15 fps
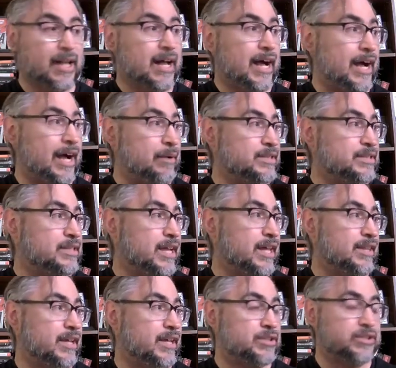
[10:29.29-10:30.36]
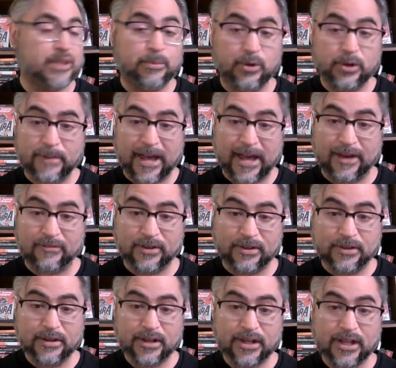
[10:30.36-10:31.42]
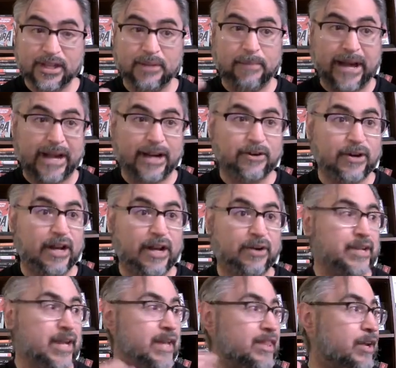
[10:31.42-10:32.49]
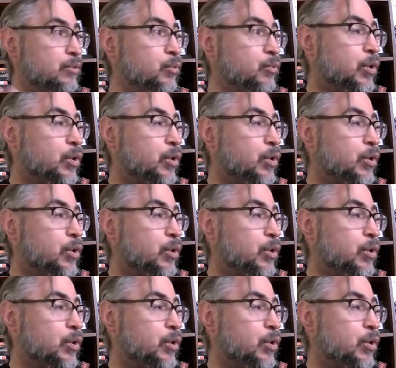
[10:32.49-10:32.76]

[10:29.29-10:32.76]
I would say that someone can have it in the background, and they don't